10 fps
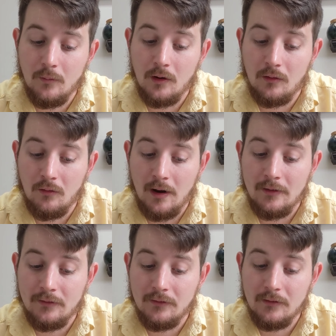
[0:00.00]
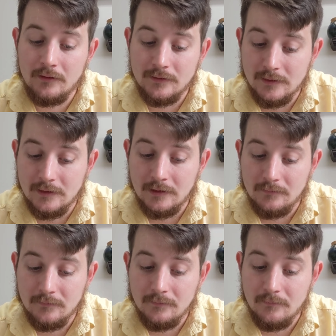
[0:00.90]
where Christ is seated
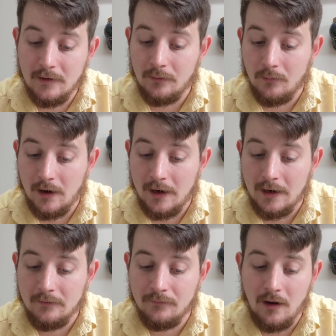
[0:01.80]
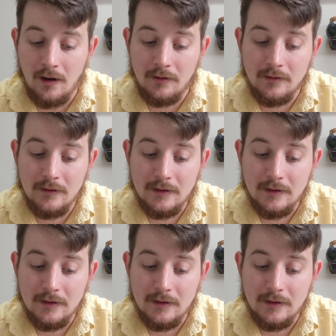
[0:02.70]
at the right hand of God.